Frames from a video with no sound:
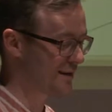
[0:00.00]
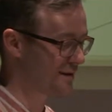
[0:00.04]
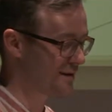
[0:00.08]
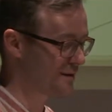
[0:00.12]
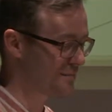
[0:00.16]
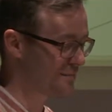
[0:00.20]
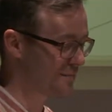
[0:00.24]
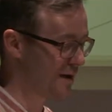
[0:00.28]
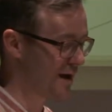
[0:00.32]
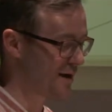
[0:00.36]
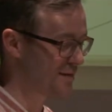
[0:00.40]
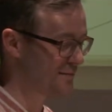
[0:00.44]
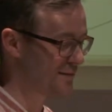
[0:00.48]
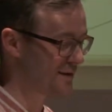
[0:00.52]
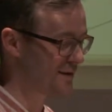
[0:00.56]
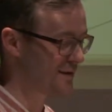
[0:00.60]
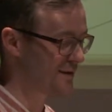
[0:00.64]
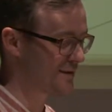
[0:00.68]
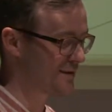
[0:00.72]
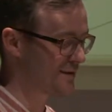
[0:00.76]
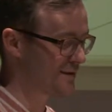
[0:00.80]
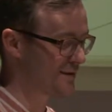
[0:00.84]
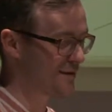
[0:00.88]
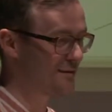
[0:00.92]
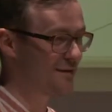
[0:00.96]
a
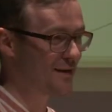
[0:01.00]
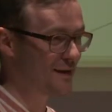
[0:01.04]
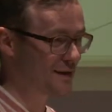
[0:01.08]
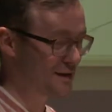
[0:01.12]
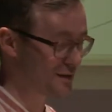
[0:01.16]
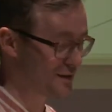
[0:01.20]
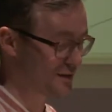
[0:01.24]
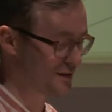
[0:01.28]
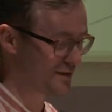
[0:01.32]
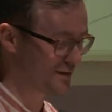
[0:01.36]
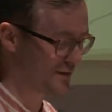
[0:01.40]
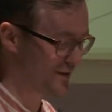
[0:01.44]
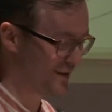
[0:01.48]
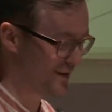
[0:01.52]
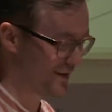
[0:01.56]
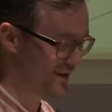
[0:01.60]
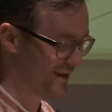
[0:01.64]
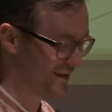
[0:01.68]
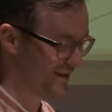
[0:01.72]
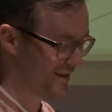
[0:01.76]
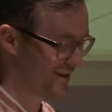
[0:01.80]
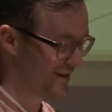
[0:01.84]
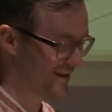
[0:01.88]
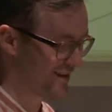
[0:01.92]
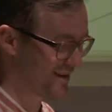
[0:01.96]
permanent eviction.
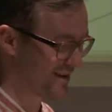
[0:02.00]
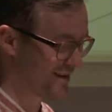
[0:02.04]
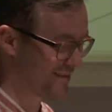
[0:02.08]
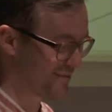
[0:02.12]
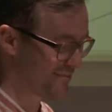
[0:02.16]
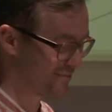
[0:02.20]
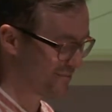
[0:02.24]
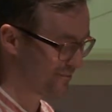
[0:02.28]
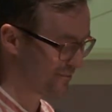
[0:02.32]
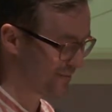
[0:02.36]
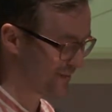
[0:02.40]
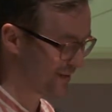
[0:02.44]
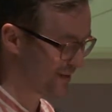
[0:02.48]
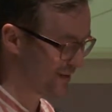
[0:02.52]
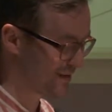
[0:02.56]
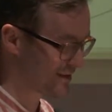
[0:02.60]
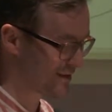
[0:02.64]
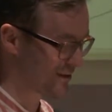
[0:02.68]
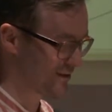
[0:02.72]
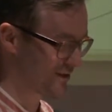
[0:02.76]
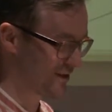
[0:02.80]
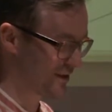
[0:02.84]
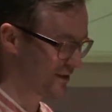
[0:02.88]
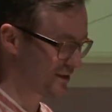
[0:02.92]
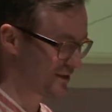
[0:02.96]

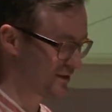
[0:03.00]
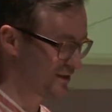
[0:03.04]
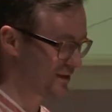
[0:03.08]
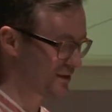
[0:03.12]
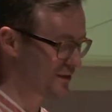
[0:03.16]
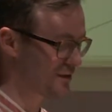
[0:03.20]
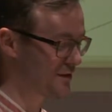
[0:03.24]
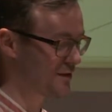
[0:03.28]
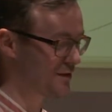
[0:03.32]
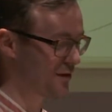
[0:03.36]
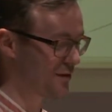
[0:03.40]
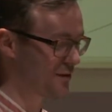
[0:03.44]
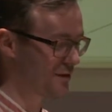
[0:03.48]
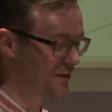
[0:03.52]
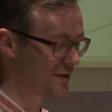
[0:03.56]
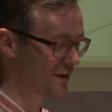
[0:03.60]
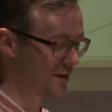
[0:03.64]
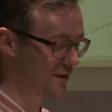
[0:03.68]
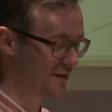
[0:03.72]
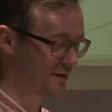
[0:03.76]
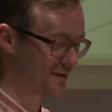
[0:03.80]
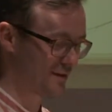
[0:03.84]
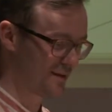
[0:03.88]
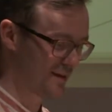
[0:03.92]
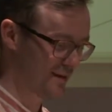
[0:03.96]
So just to show you
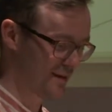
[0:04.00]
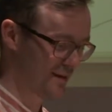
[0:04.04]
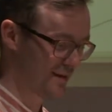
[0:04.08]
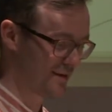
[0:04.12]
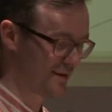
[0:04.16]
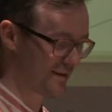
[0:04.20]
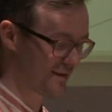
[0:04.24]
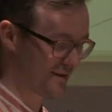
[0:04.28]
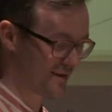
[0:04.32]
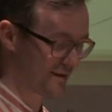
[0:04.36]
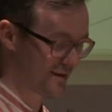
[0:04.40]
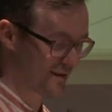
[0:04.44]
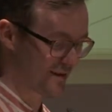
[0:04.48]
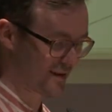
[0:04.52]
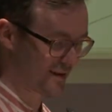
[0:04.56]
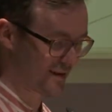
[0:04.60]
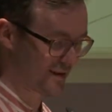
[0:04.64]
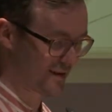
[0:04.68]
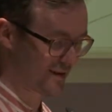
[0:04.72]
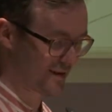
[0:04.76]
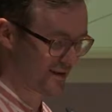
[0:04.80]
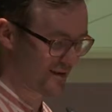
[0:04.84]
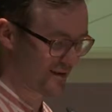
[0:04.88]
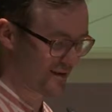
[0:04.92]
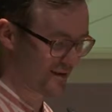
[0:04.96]

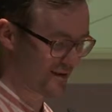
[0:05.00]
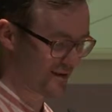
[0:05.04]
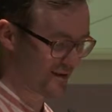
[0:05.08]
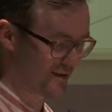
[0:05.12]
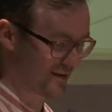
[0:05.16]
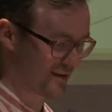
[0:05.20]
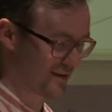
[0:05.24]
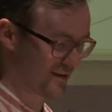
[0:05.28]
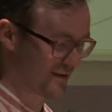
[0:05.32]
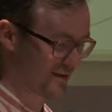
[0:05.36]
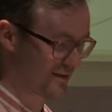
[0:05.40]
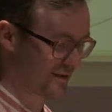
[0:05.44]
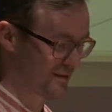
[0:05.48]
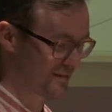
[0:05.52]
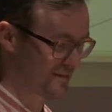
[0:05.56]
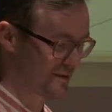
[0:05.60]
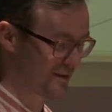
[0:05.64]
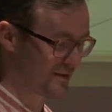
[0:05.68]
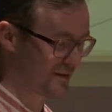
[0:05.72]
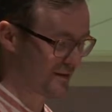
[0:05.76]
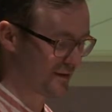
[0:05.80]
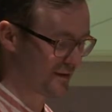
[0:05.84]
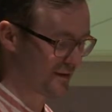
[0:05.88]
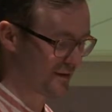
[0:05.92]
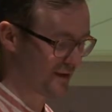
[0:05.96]
the
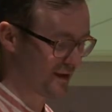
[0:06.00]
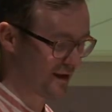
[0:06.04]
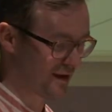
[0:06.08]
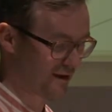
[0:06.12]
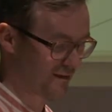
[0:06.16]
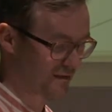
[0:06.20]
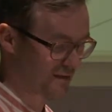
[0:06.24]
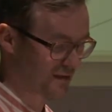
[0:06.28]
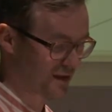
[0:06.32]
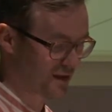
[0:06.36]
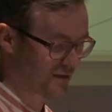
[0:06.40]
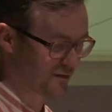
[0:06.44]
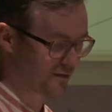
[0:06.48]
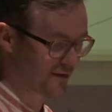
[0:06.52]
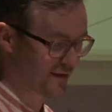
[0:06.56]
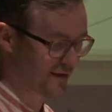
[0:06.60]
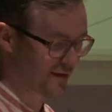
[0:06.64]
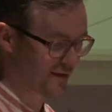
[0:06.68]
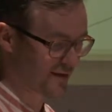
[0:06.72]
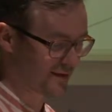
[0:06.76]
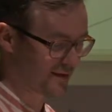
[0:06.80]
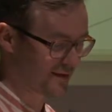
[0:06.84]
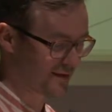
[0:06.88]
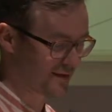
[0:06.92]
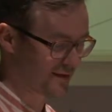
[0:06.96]
material I have
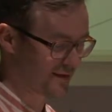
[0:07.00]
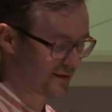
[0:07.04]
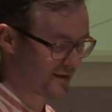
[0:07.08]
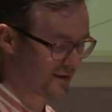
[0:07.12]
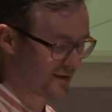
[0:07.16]
generated.